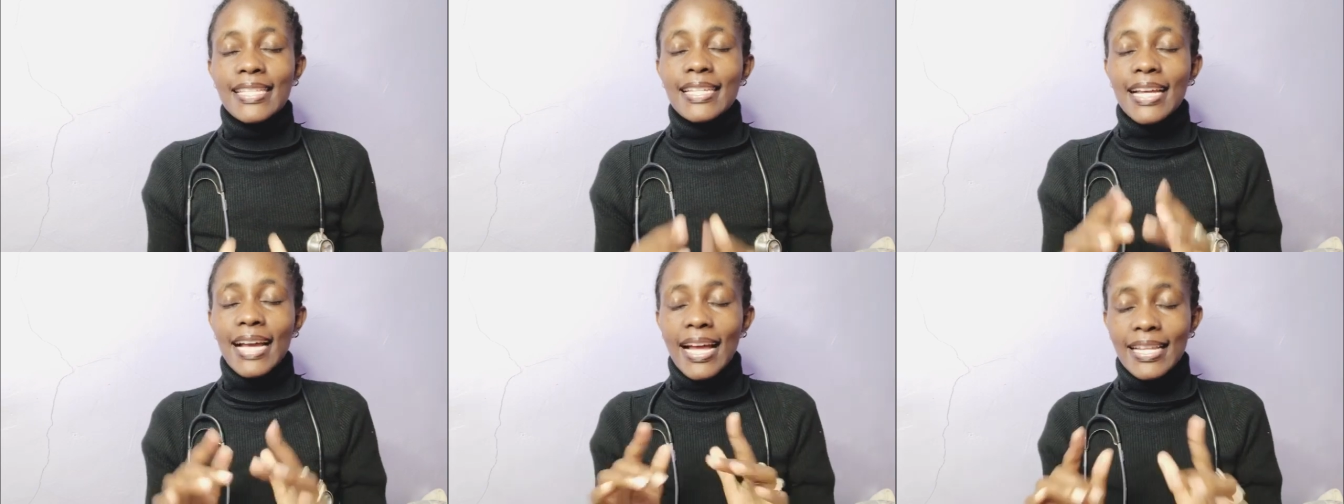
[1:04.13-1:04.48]

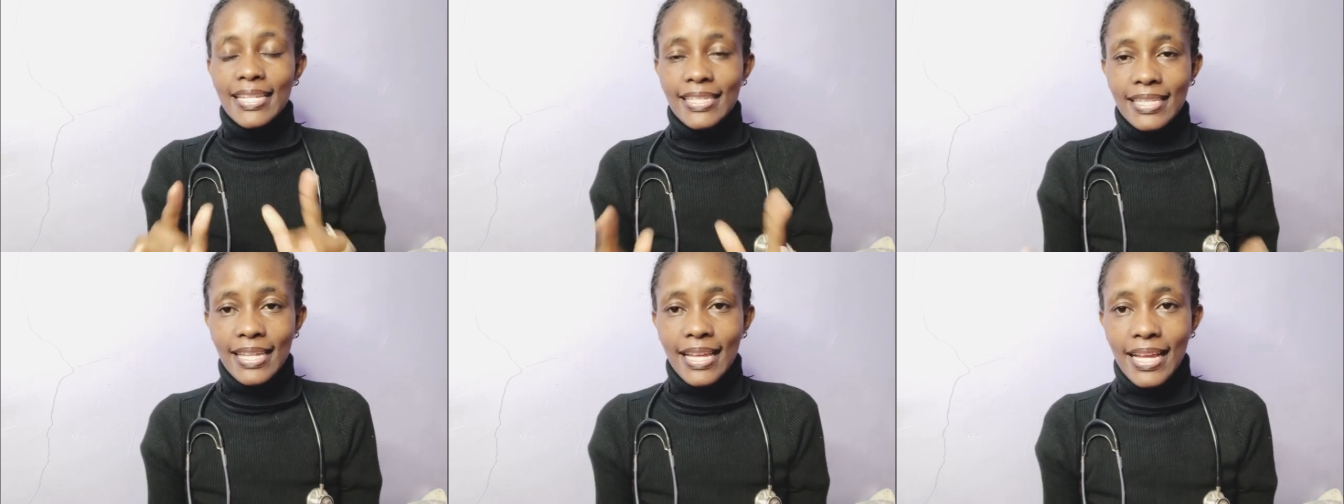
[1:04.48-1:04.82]

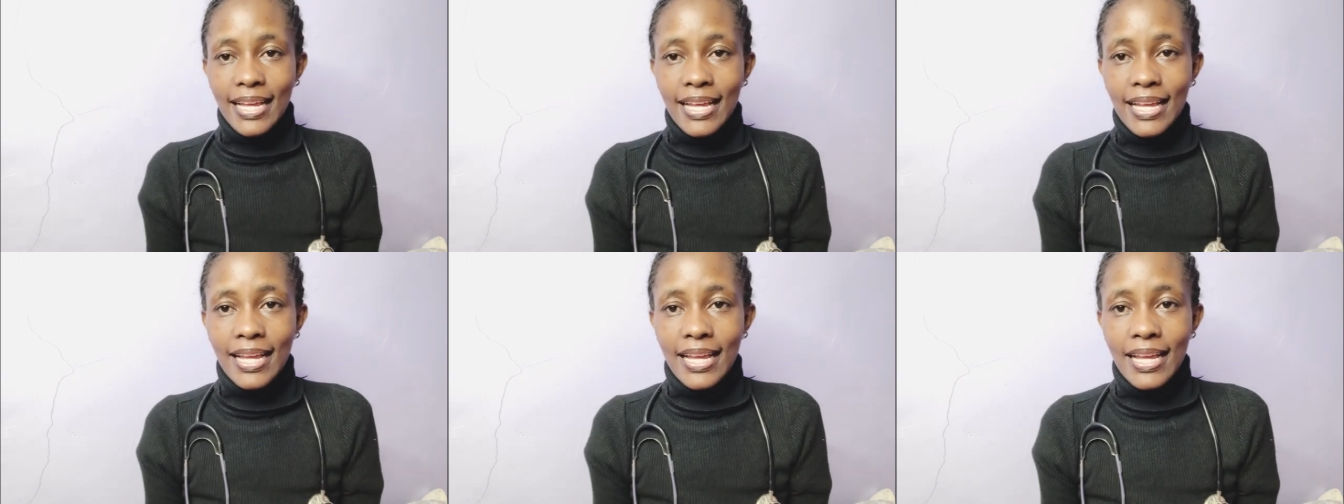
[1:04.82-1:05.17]
cancer,
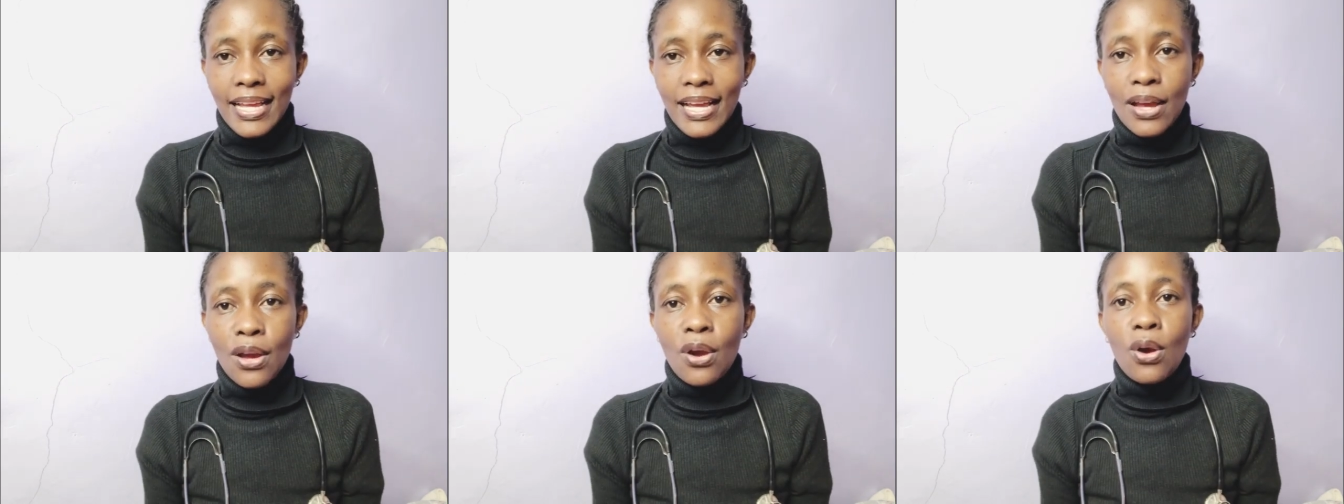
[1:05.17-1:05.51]

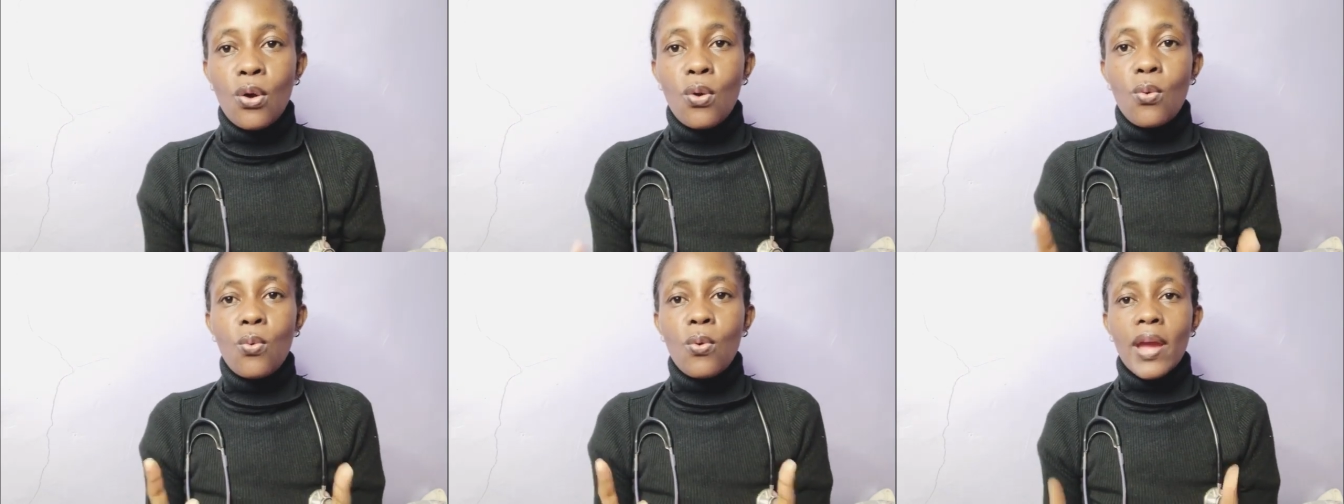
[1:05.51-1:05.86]

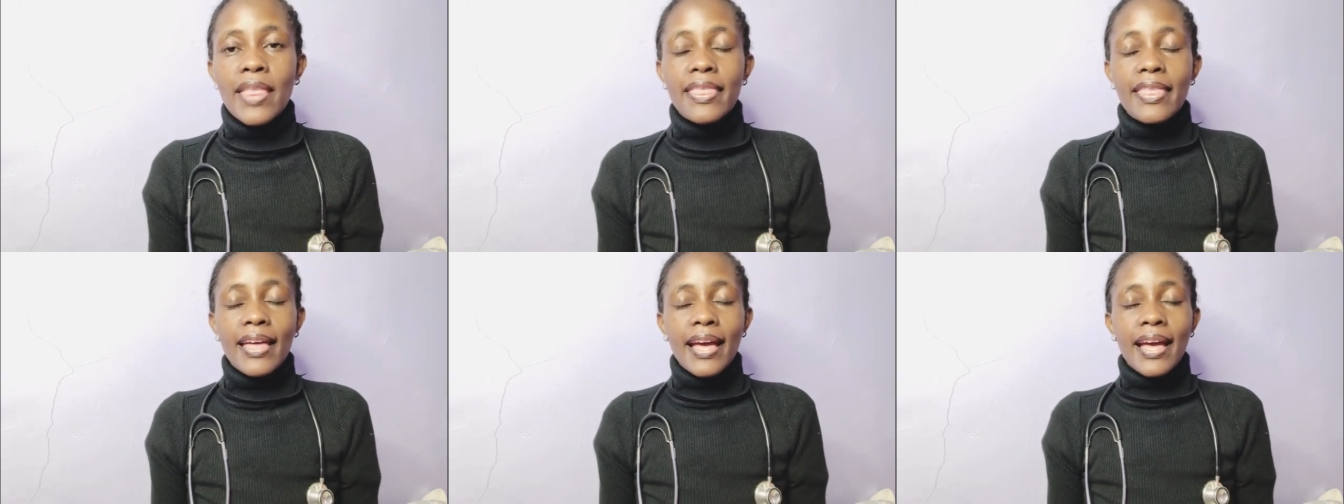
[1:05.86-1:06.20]

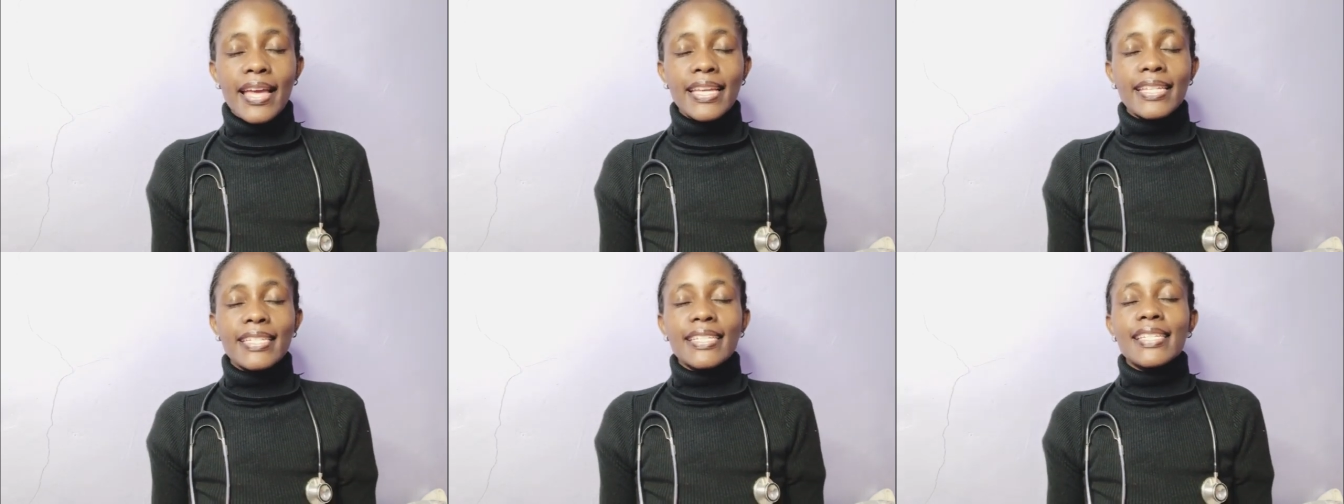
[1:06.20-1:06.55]
whether
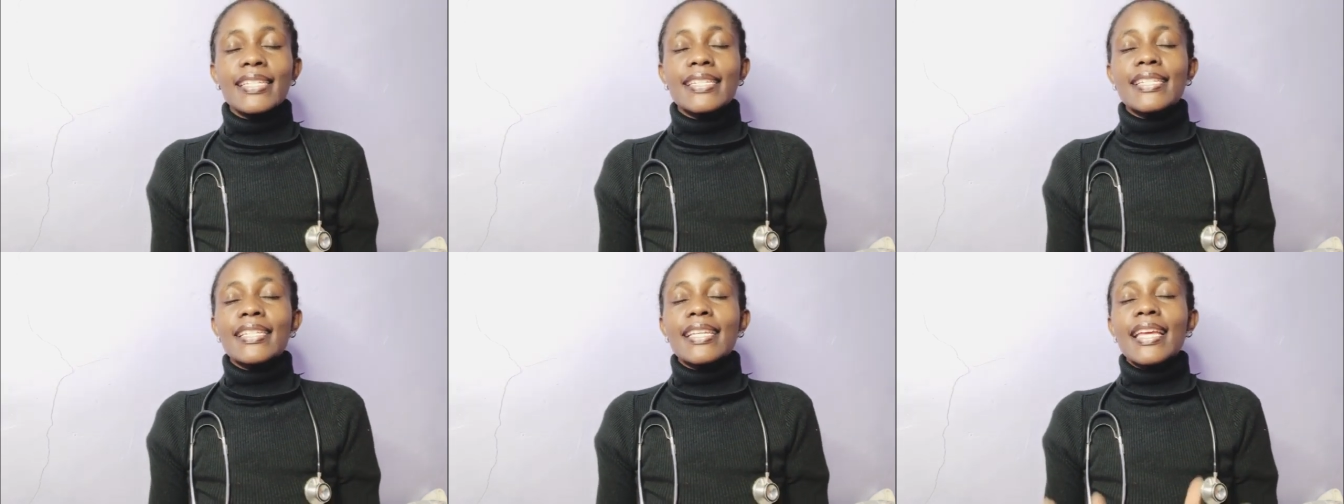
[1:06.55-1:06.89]
it
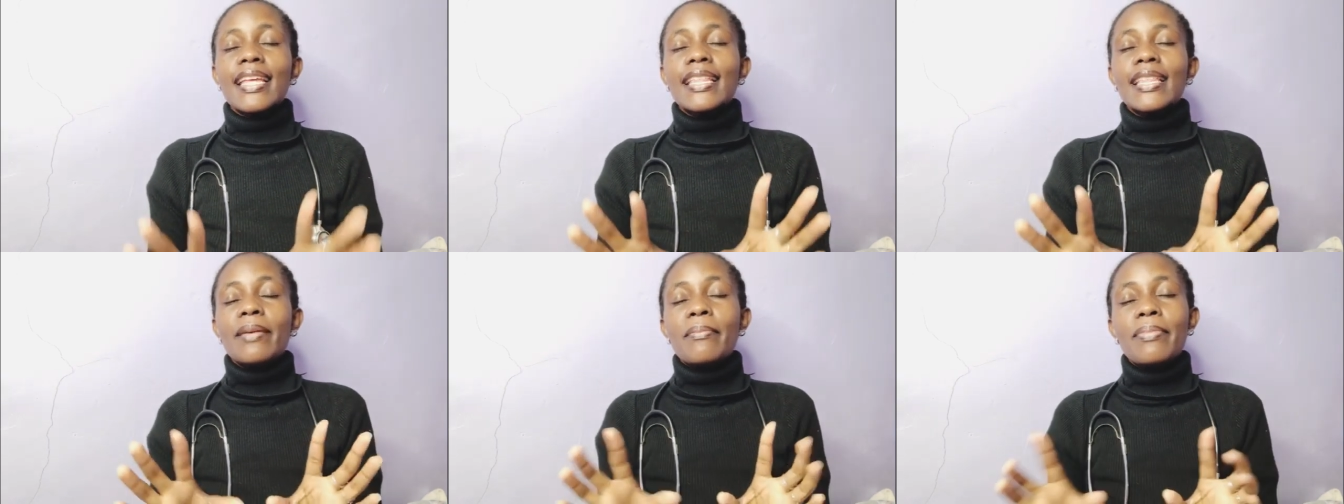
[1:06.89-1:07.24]
is
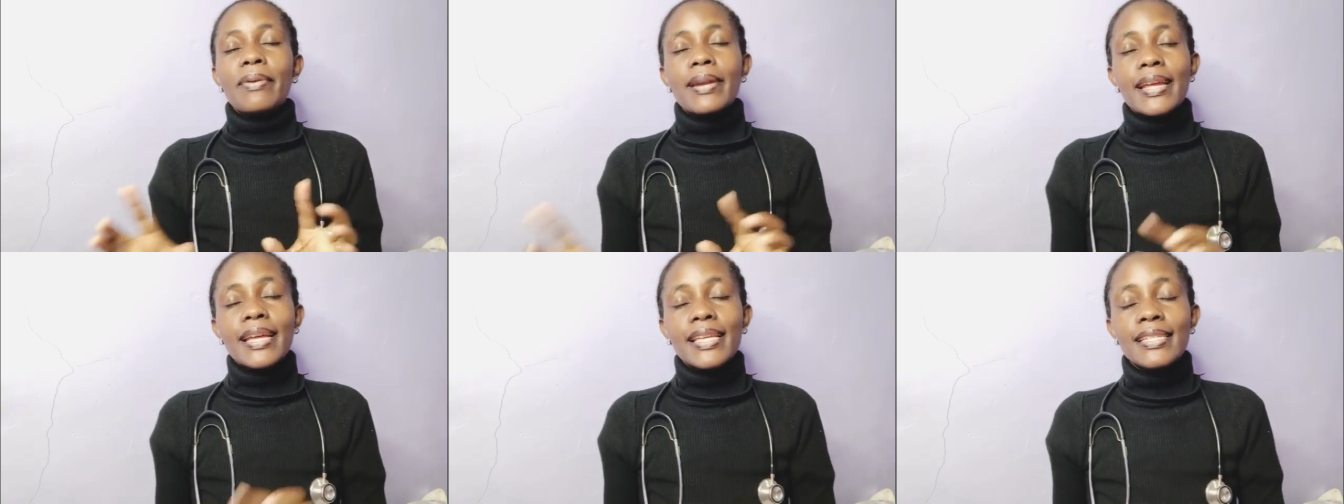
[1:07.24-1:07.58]
in the
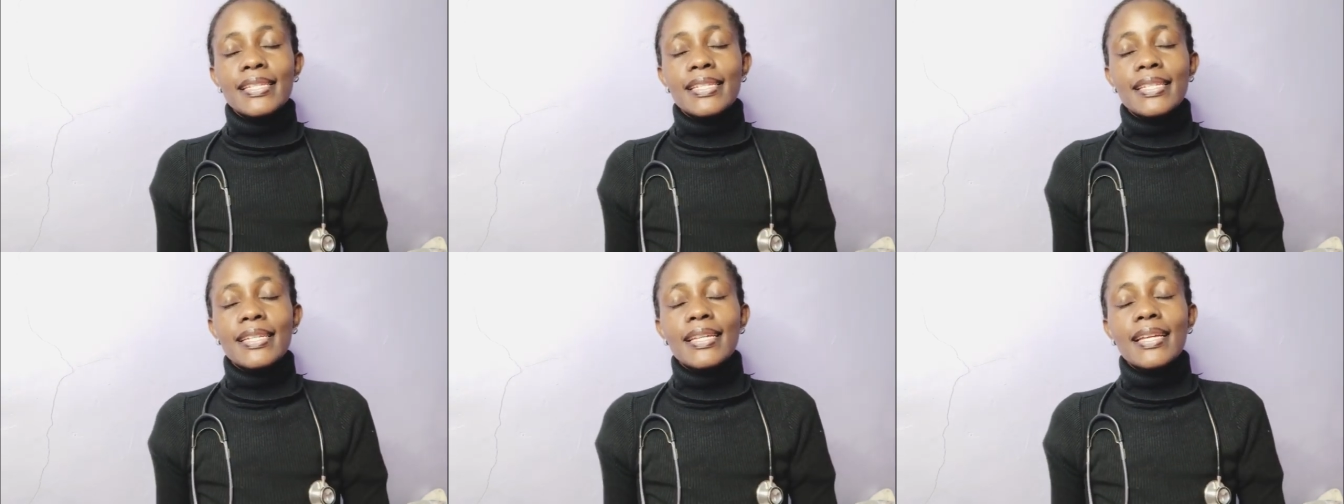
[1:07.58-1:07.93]

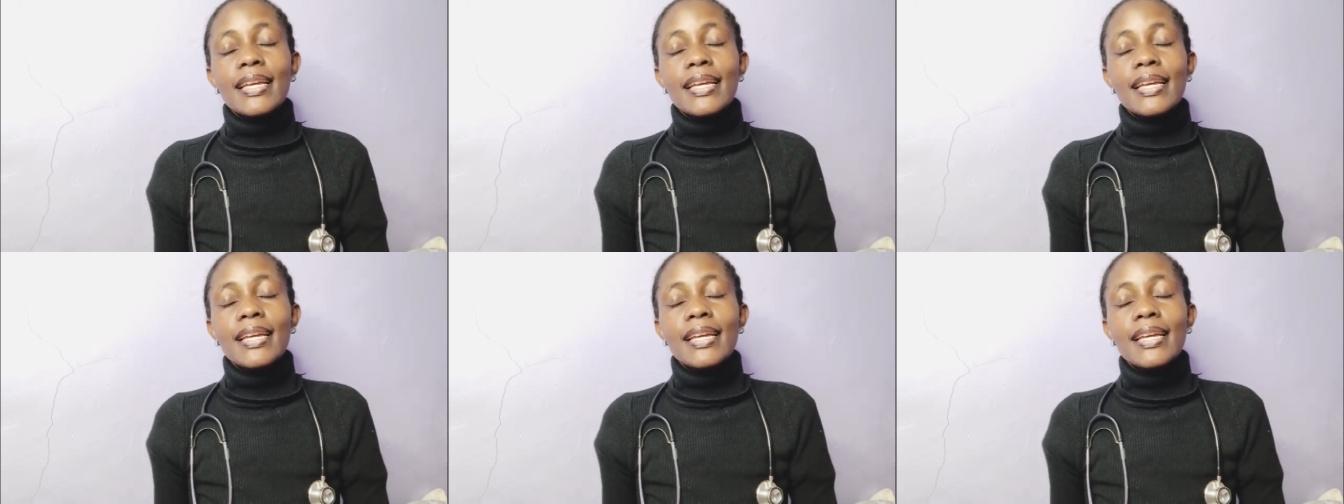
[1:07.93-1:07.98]
breast,